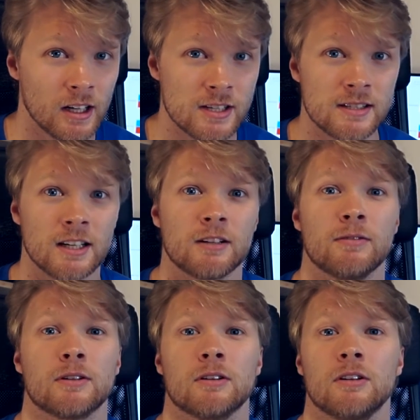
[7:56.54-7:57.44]
Stick
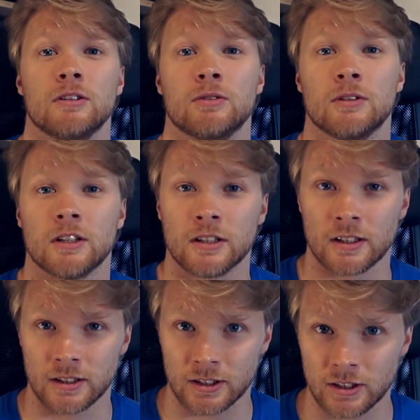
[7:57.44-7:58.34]
to
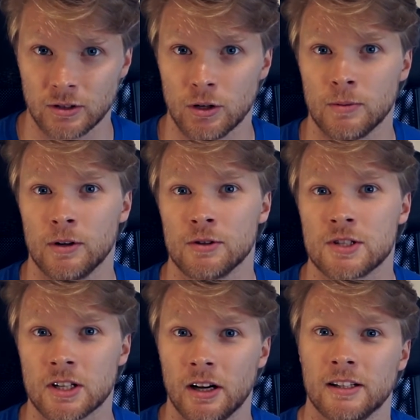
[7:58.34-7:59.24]
the normal
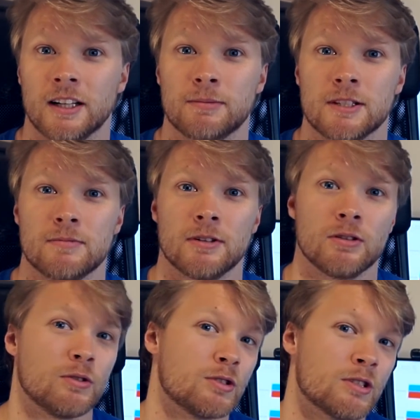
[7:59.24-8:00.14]
Skylake
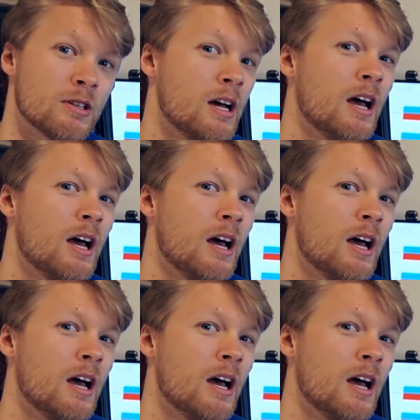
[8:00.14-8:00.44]
CPUs.